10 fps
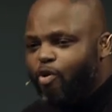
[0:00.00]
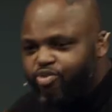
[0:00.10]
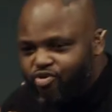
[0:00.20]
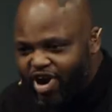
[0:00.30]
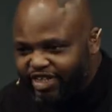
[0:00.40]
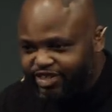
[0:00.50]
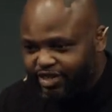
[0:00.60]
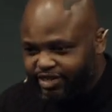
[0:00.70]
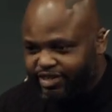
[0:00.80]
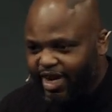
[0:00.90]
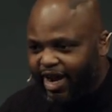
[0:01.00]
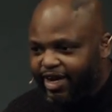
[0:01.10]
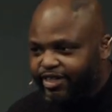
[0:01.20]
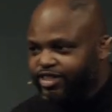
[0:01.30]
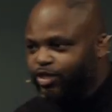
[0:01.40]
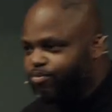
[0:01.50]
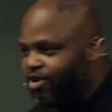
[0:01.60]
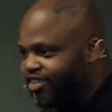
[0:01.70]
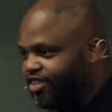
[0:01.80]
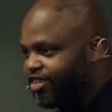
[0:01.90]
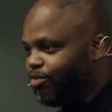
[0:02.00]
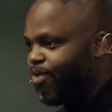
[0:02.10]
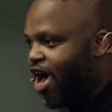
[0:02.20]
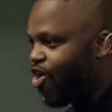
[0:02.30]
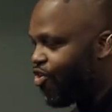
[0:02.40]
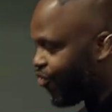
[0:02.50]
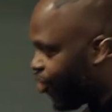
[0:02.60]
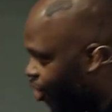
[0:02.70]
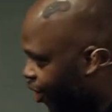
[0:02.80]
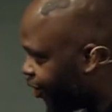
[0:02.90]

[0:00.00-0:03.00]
precious is the presence and power of God?